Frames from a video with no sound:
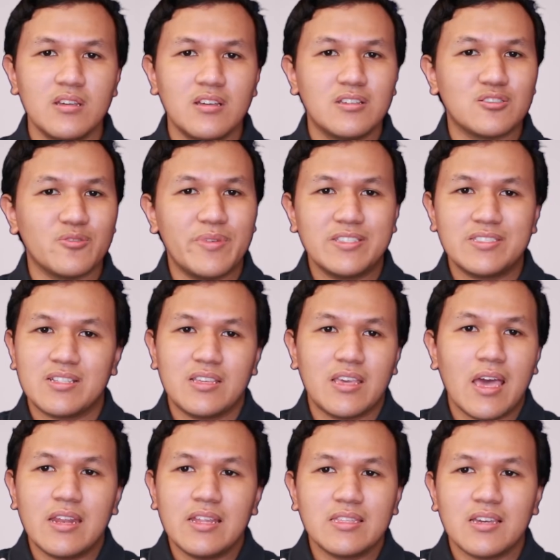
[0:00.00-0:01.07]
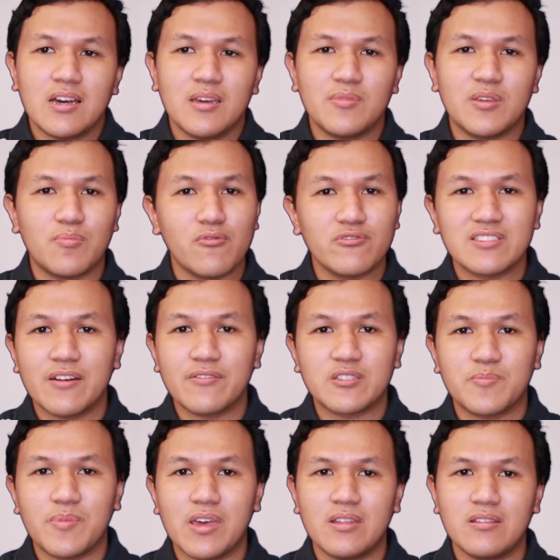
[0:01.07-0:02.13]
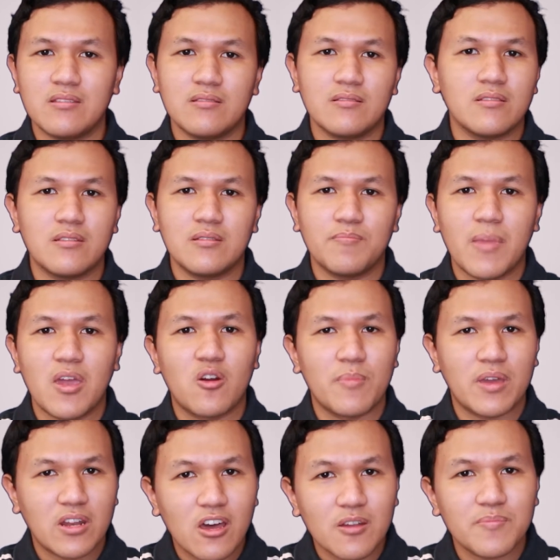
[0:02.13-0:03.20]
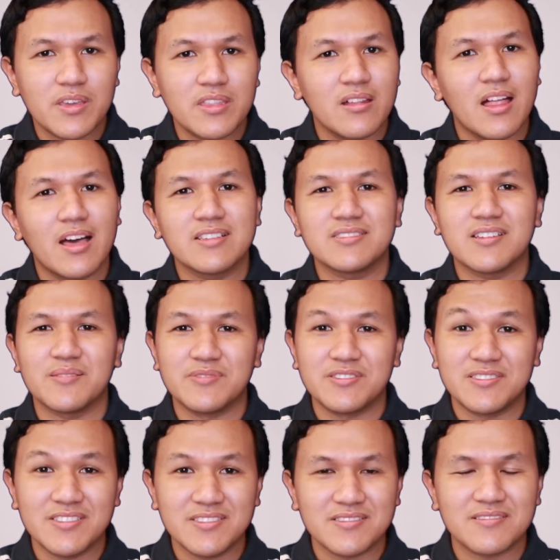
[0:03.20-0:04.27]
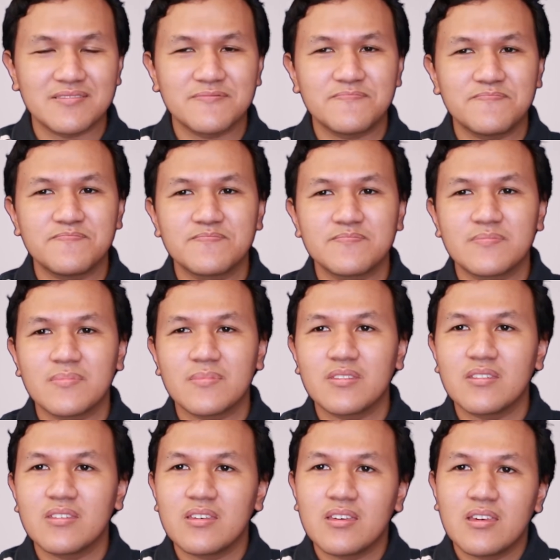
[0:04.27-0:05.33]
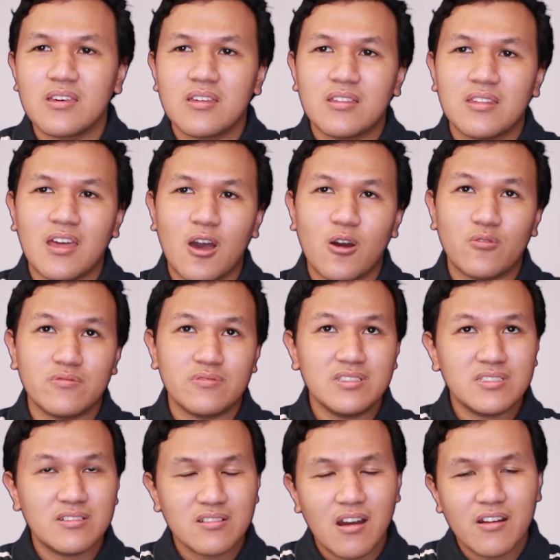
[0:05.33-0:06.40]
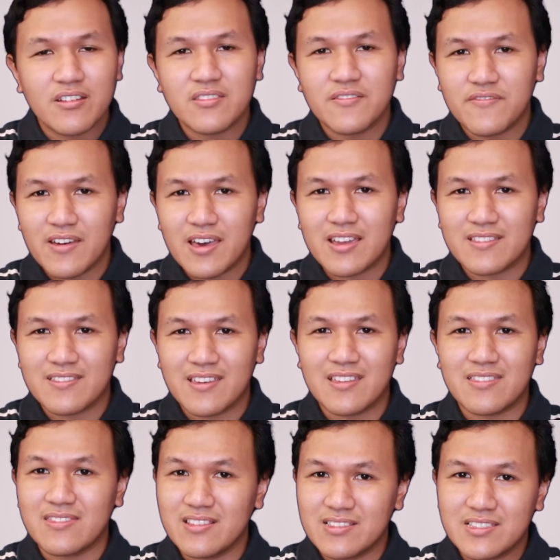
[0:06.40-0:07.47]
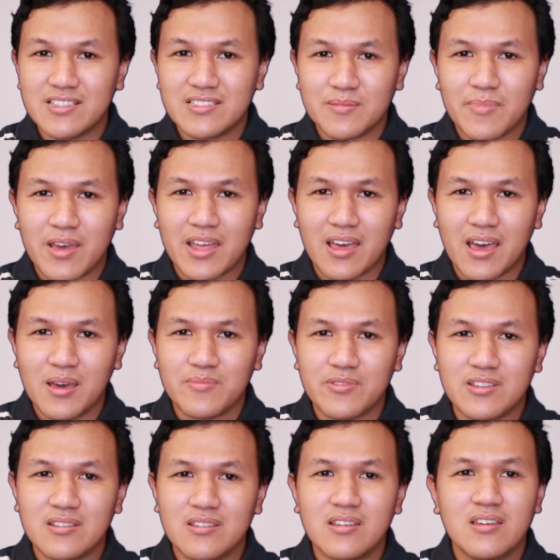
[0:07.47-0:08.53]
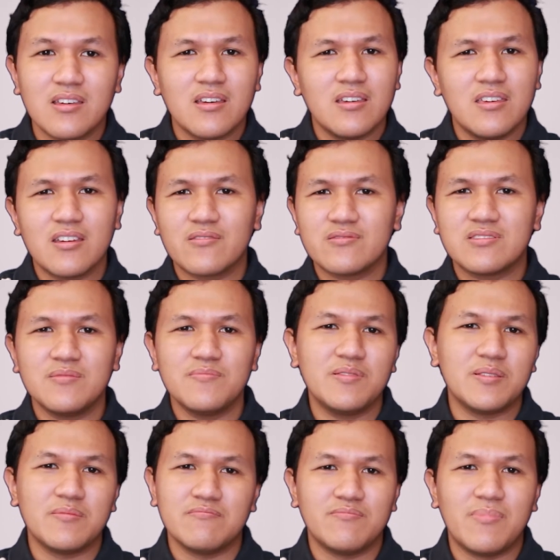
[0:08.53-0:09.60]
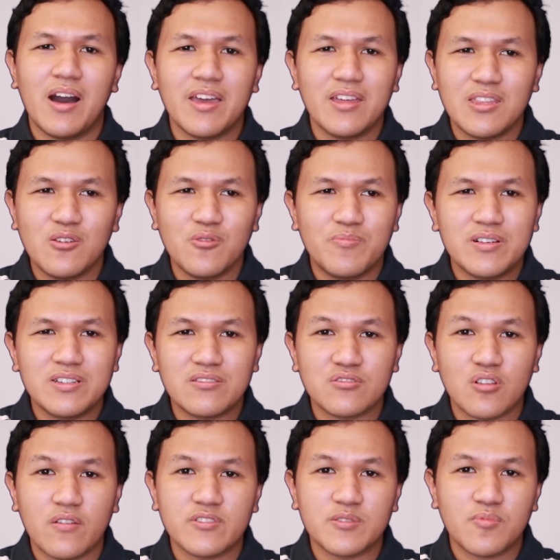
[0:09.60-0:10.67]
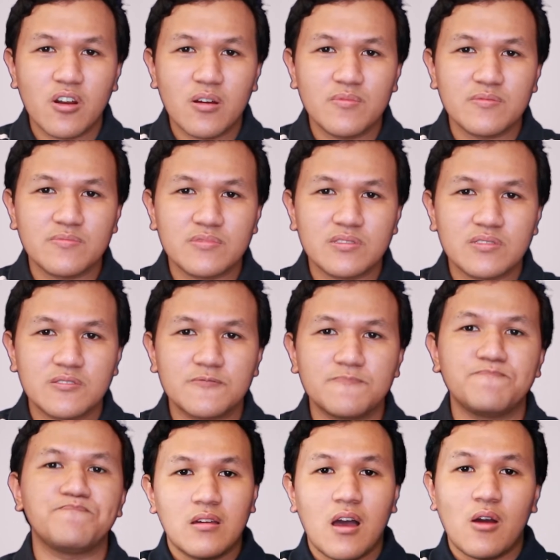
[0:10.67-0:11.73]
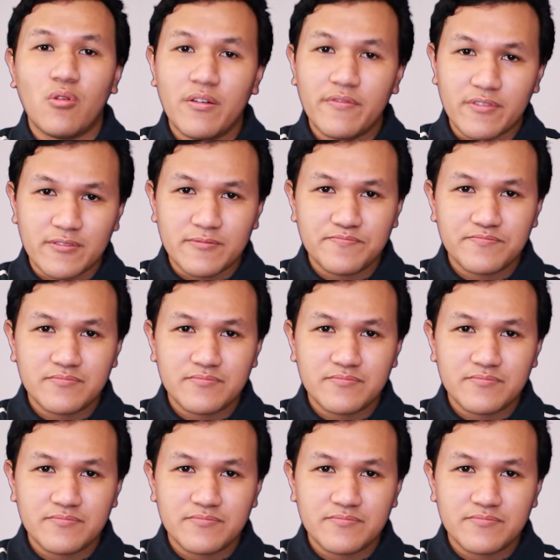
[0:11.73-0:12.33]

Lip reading: So basically, anytime he pulls out his pen, it may or may not be the last time he sees it. Now, disregarding the fact that this is a bad habit, he could simply buy a new pen to solve his problems. However,